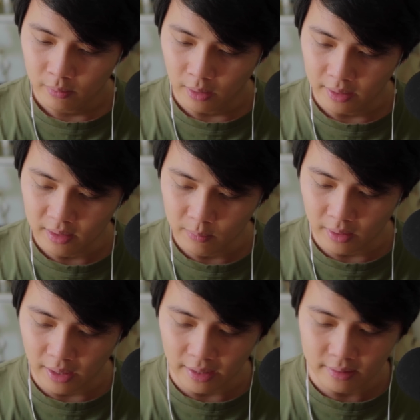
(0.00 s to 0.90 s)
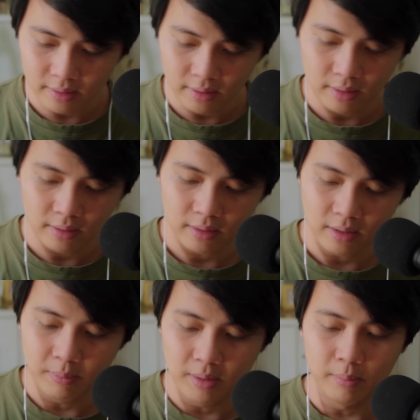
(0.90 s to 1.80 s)
I think we're actually,
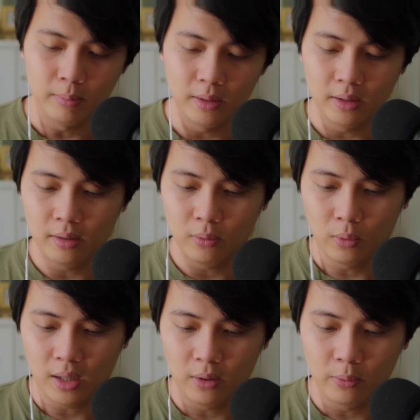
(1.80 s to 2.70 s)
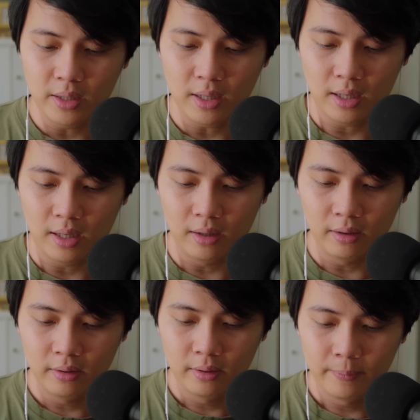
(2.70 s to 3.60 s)
give me a minute. Wow, we
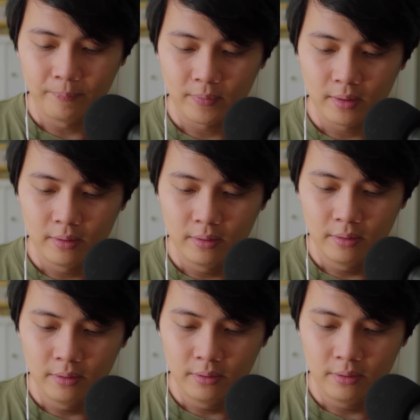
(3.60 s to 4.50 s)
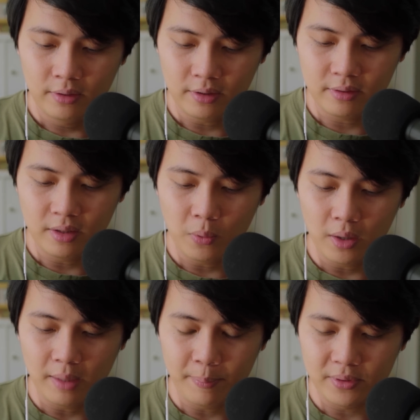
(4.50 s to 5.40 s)
are
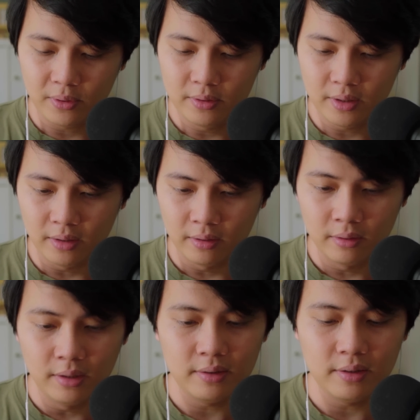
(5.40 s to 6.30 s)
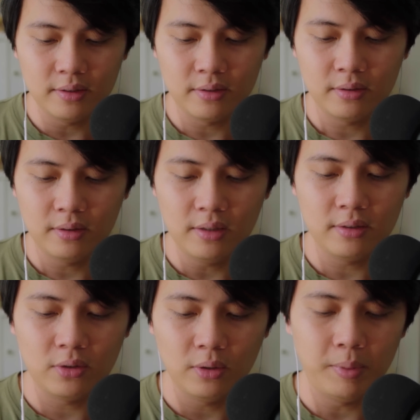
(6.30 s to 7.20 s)
61 episodes in. This
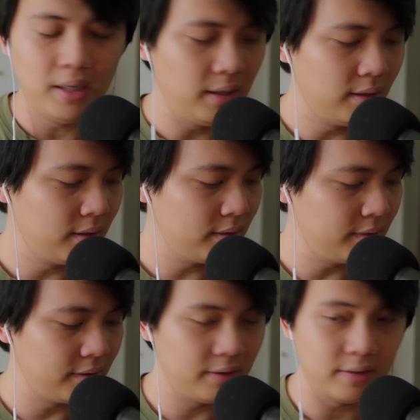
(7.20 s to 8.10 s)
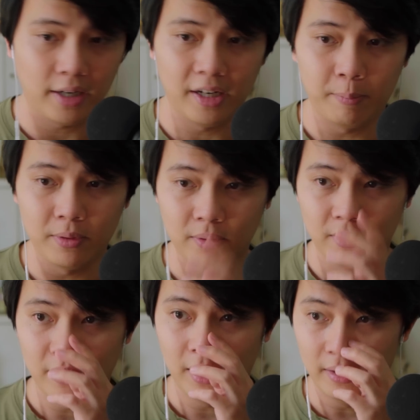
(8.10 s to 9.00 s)
should be the 62nd
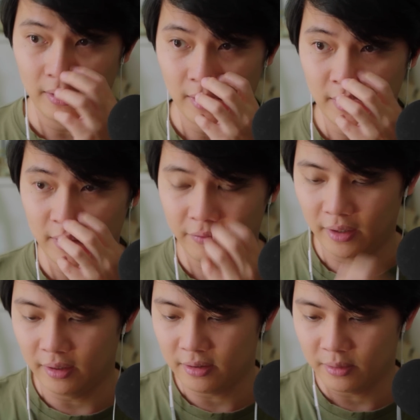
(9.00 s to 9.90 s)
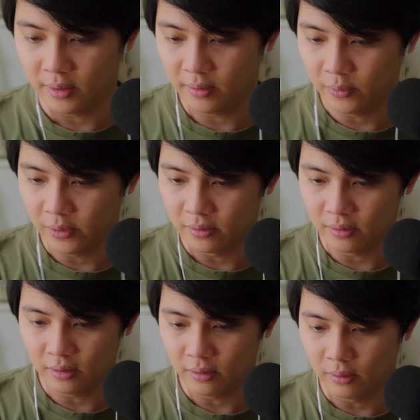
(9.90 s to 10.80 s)
episode, and I think the financial one was,
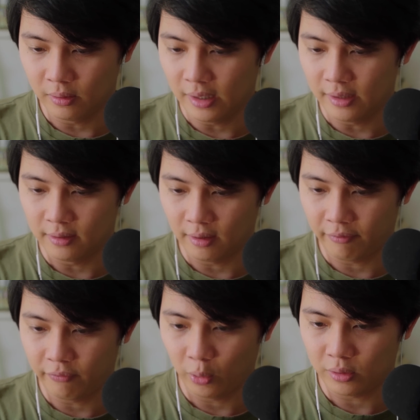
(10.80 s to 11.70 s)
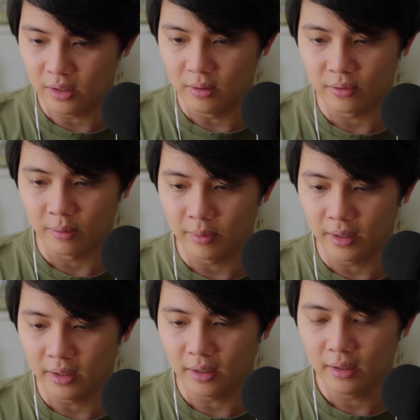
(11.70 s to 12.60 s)
I don't know, at least like 40 or
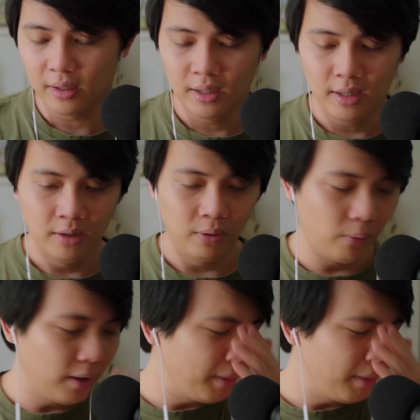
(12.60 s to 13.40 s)
something like that. Oh, what